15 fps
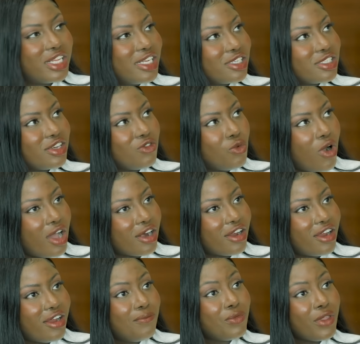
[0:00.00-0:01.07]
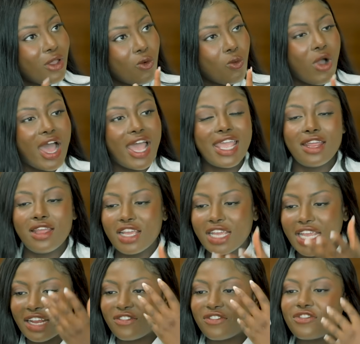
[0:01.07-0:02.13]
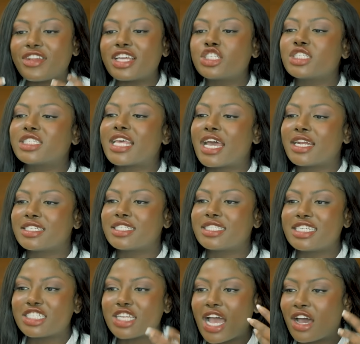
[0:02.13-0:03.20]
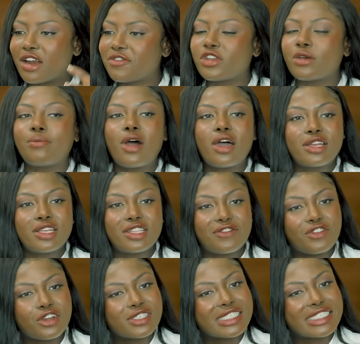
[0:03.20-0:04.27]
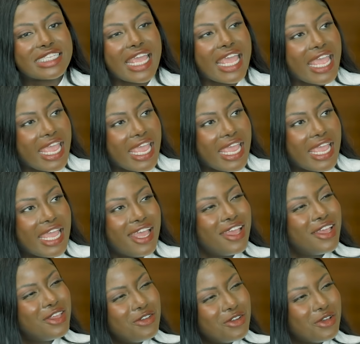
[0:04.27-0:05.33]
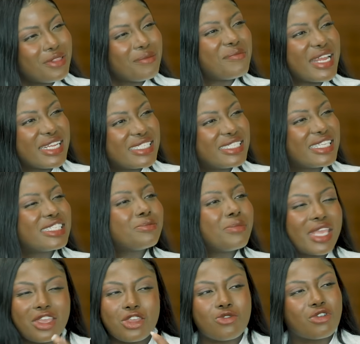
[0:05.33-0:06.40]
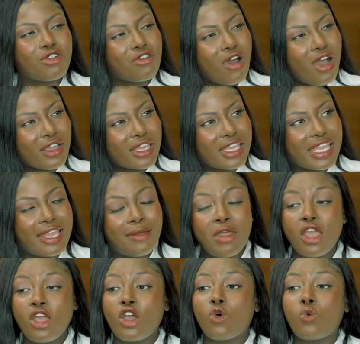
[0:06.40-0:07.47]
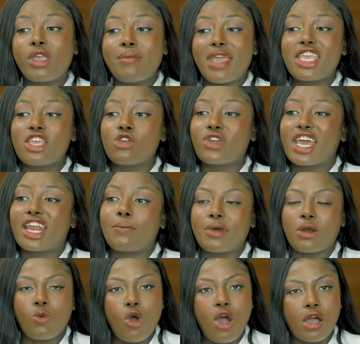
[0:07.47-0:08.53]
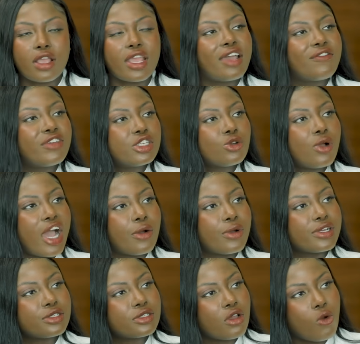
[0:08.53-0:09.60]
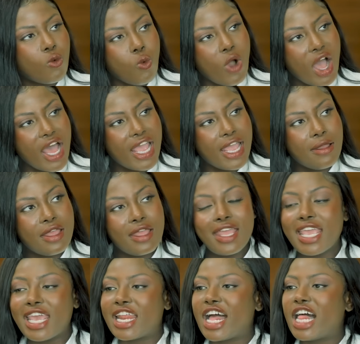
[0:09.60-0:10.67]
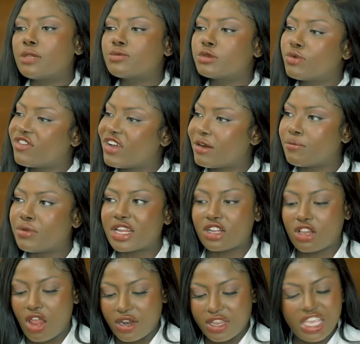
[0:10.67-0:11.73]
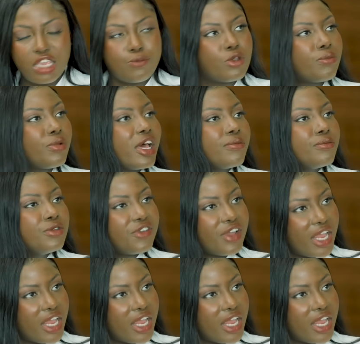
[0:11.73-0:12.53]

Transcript: liters of yeah. water. Why? It flushes the anesthesia out of your body the yeah. first day. Yeah. You know the medicine's making you groggy. Yeah. We make you get up and walk every two hours. Yes. Why? It helps prevent blood clot, keep your blood moving.